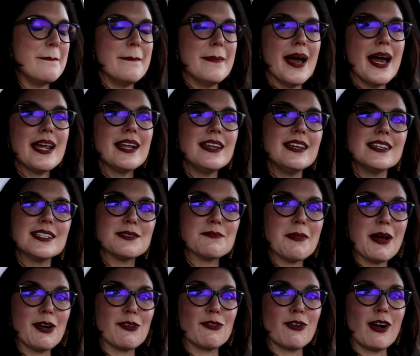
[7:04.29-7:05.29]
Maddie is
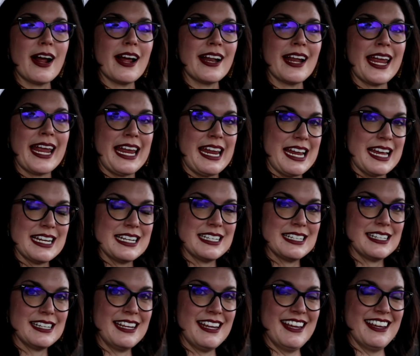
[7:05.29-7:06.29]
my right
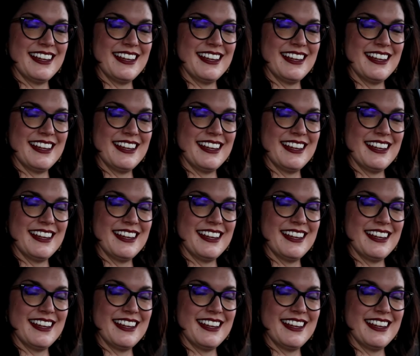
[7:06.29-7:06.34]
hand.